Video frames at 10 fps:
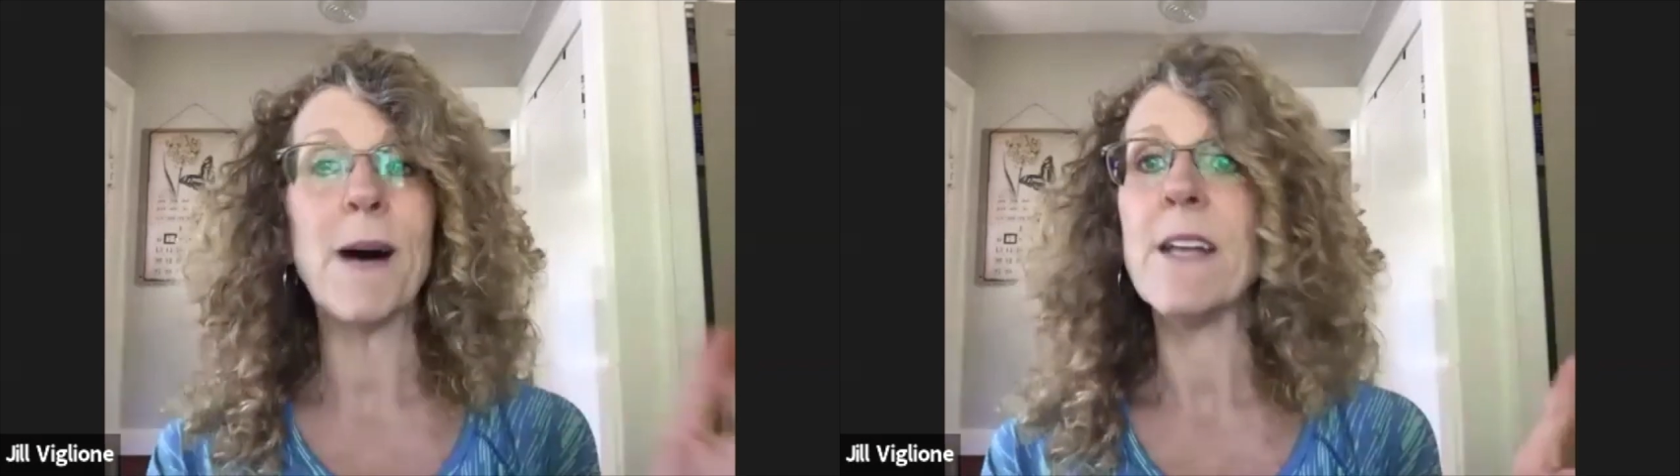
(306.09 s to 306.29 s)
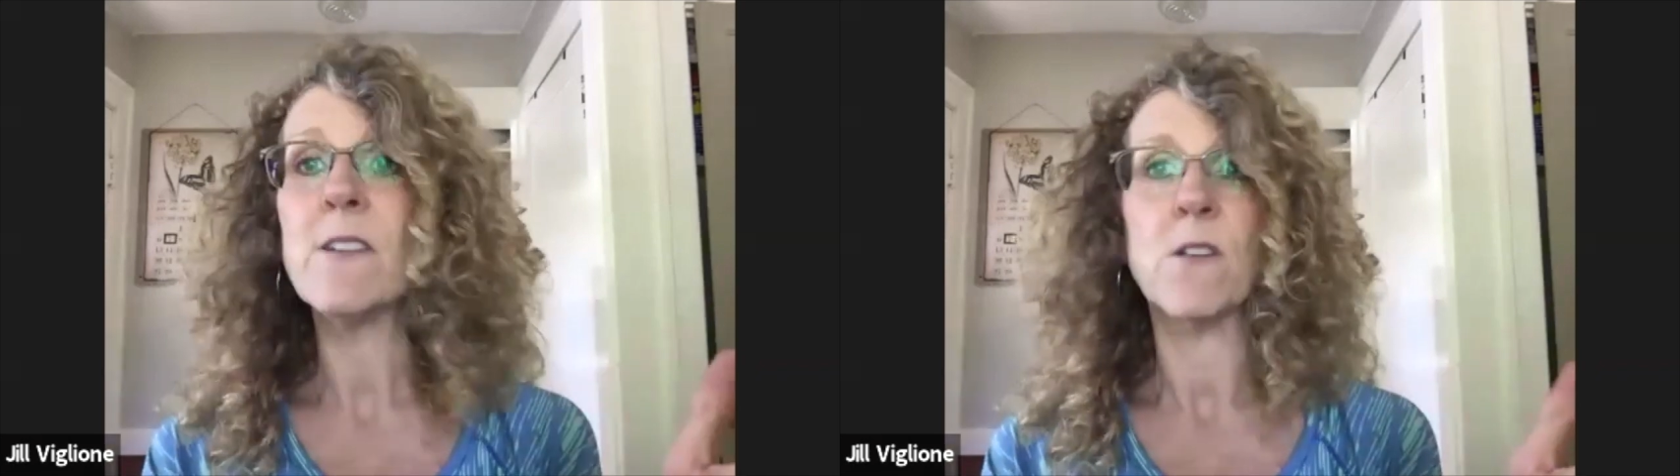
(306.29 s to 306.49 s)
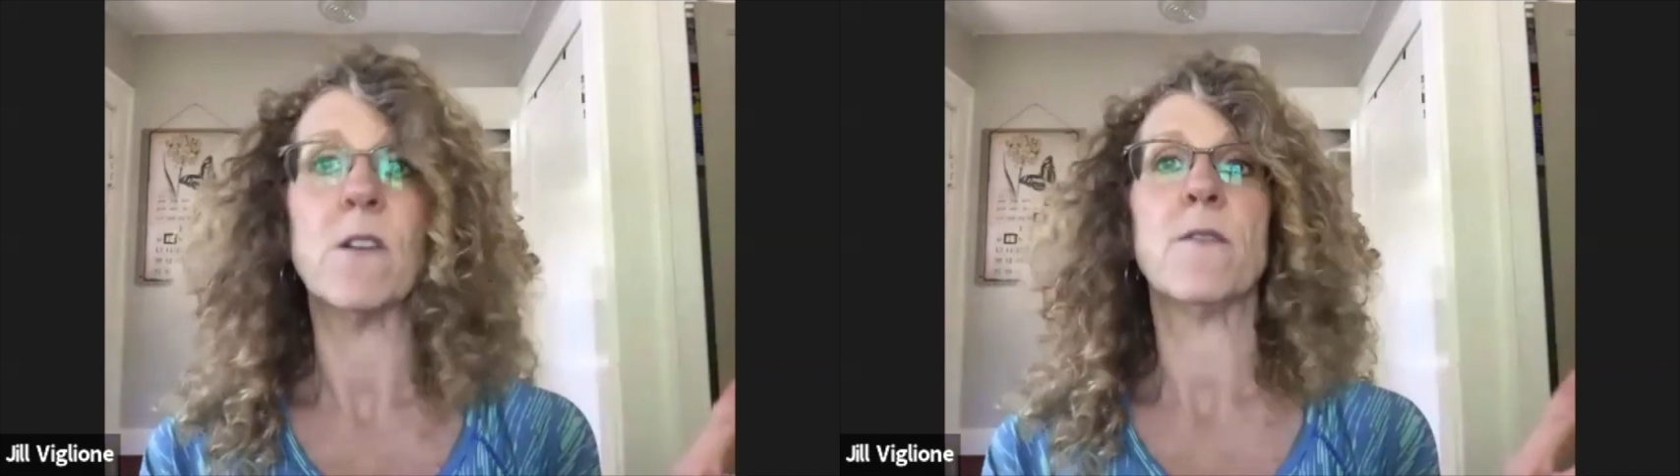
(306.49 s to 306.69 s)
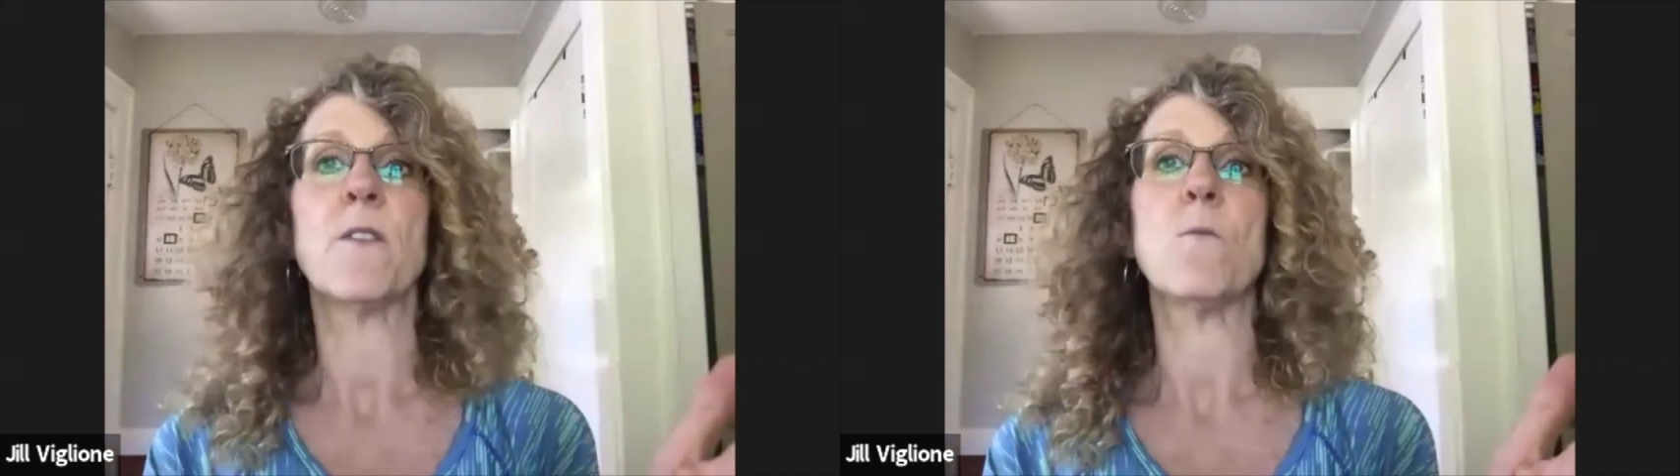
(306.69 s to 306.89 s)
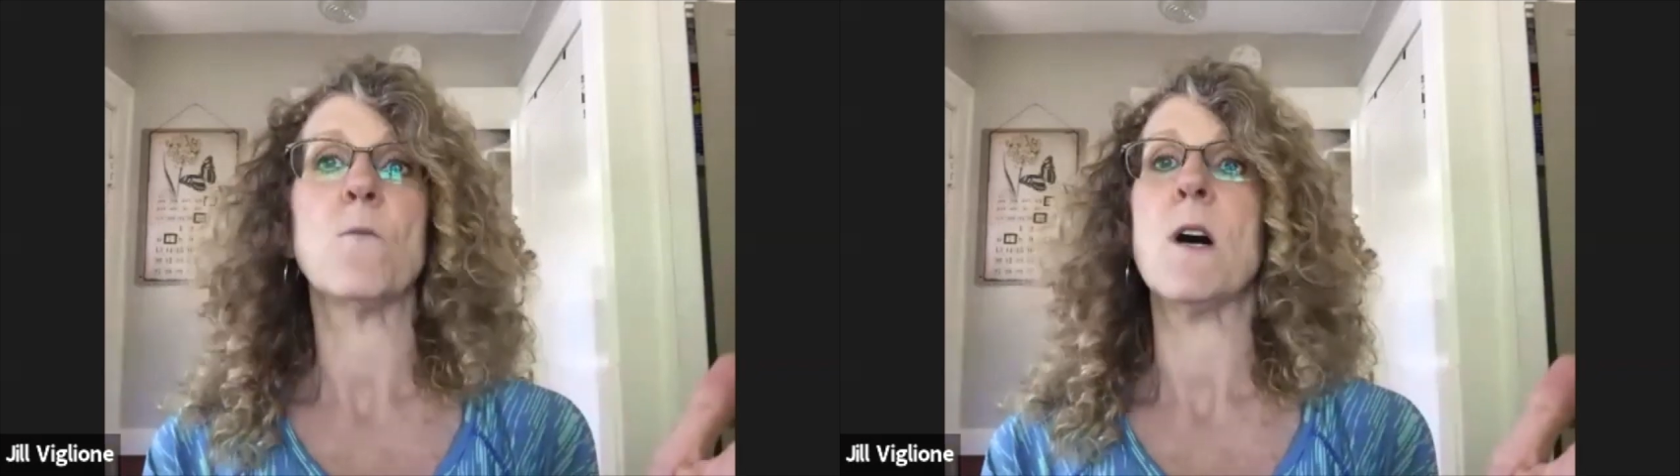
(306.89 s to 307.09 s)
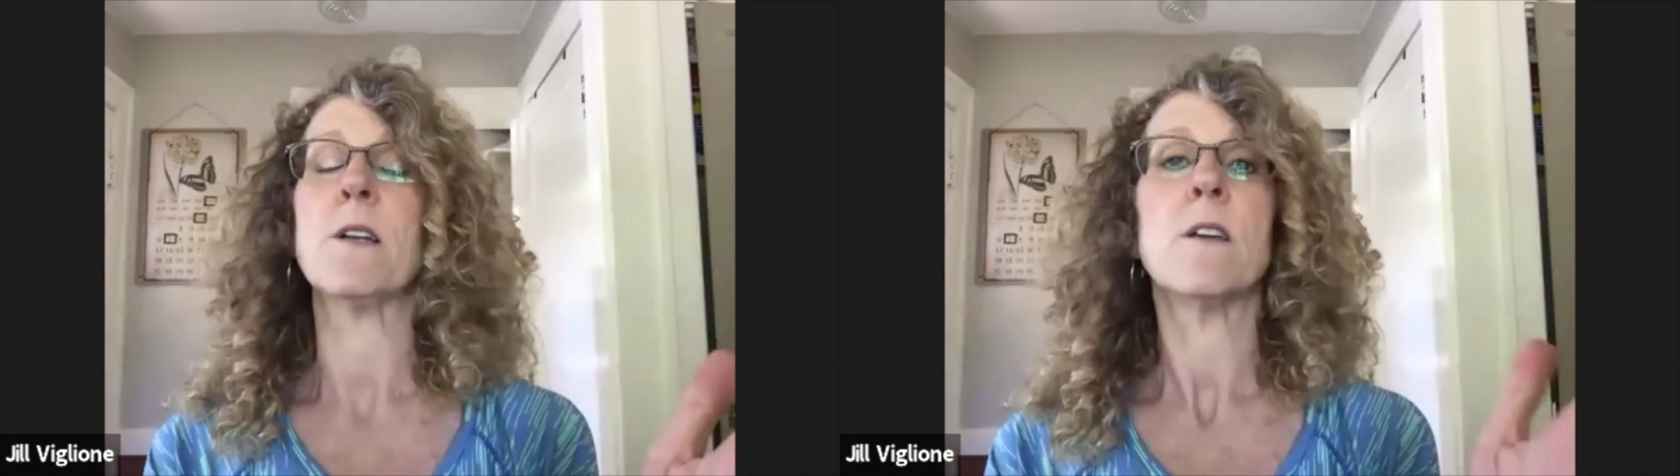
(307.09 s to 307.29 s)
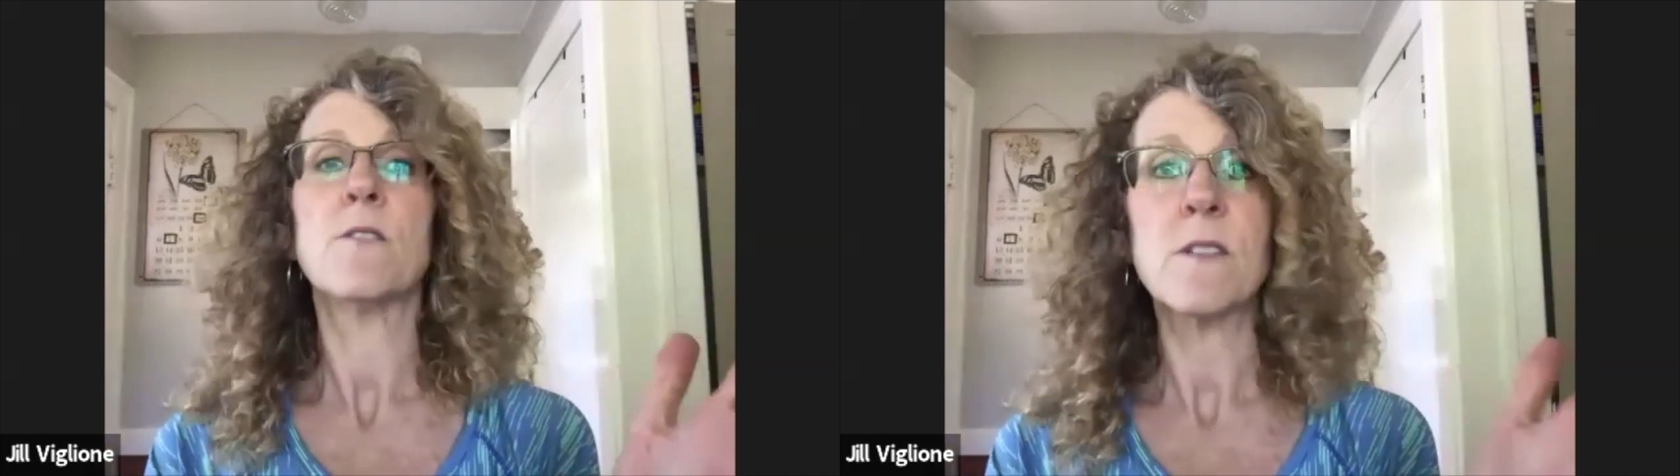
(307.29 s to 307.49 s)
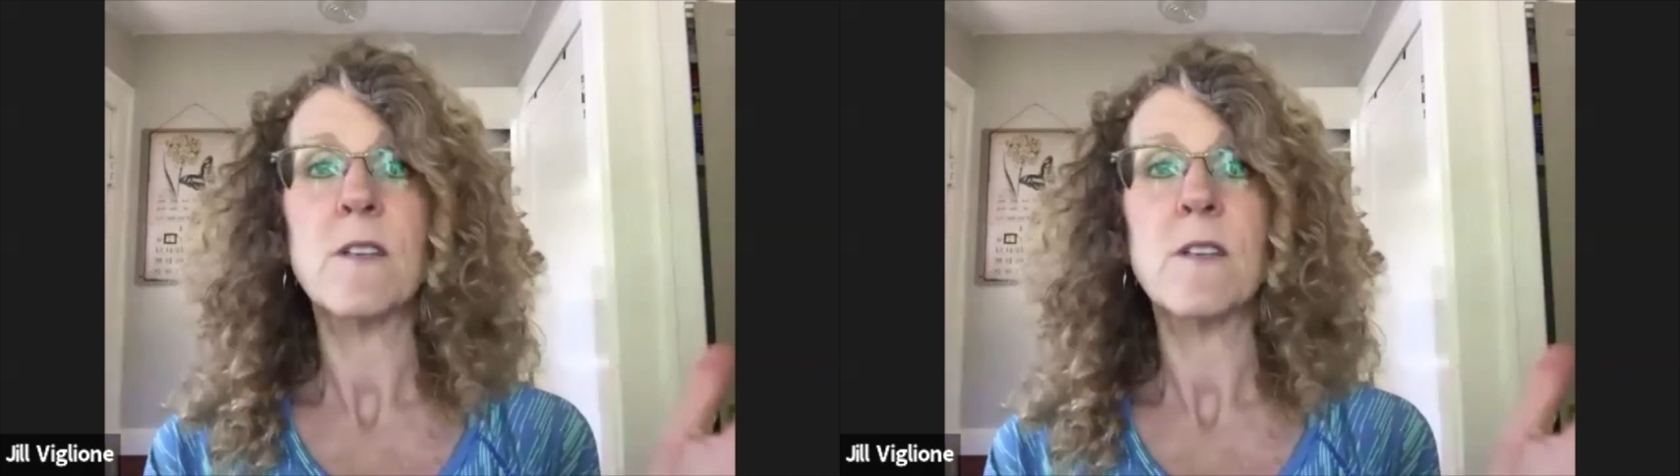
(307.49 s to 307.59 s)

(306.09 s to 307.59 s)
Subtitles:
a binder if you want,